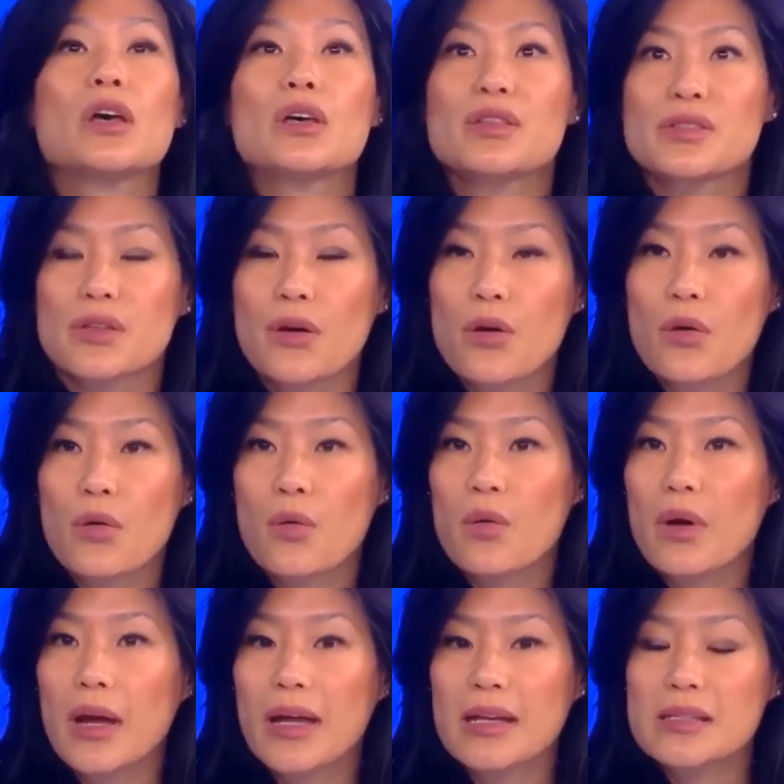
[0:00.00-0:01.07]
So
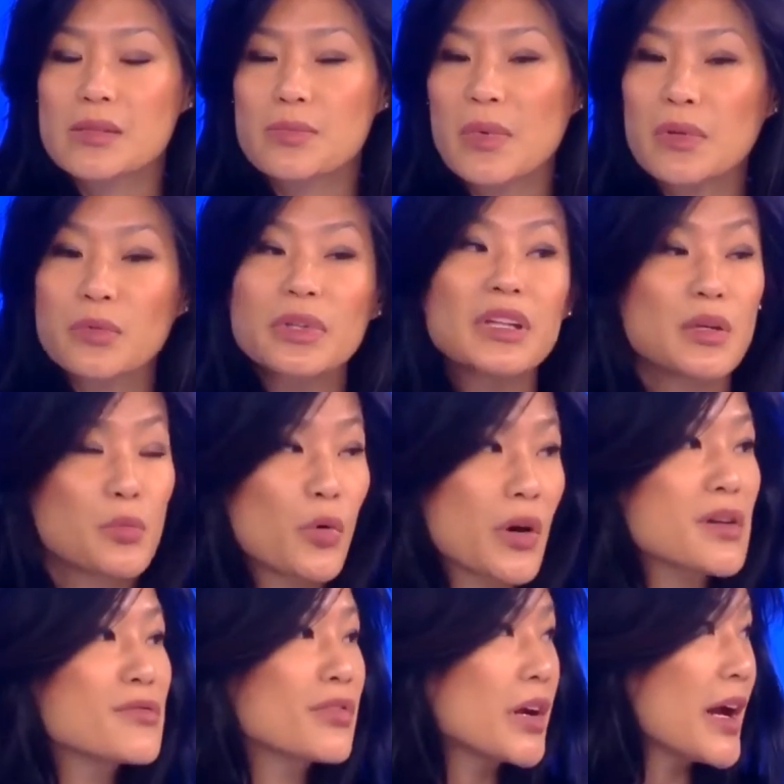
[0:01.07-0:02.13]
it's been really important
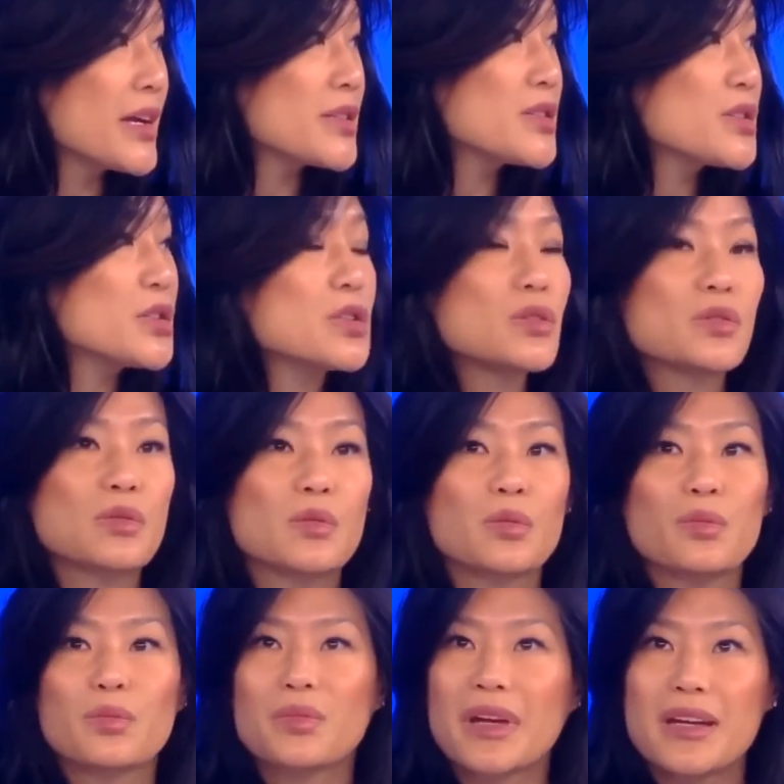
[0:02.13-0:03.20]
for us to
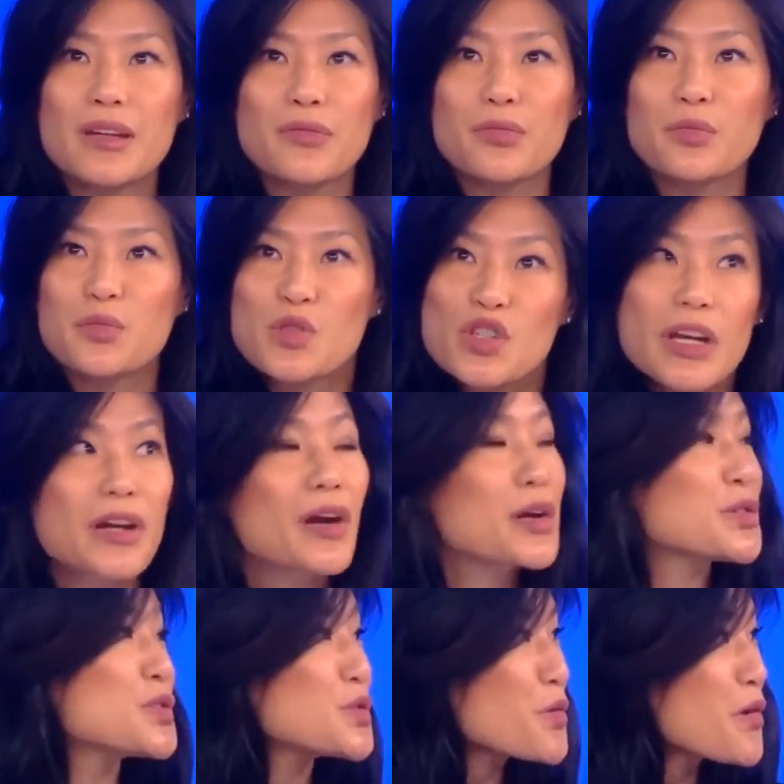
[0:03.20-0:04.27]
kind of share our
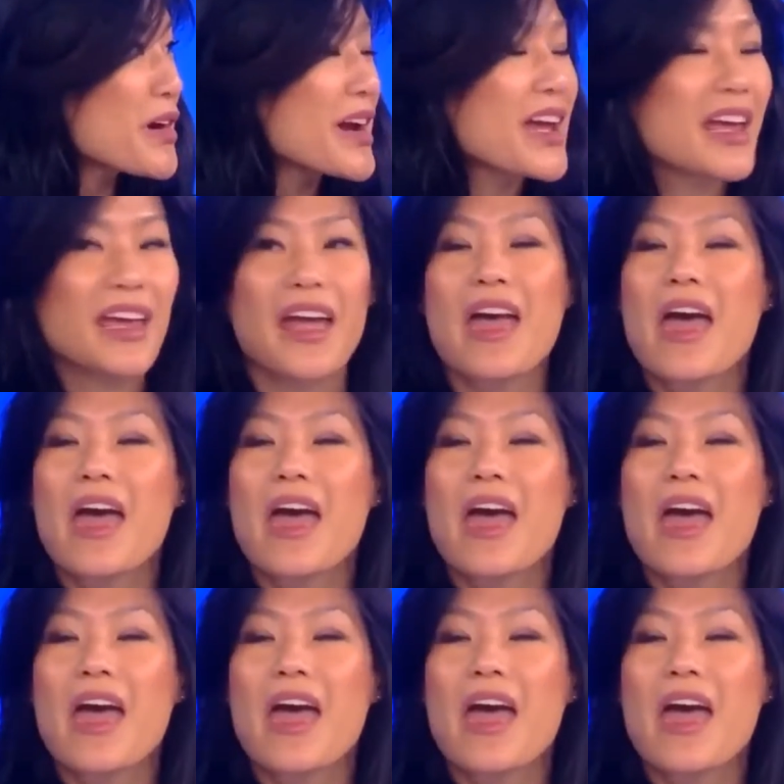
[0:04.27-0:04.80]
story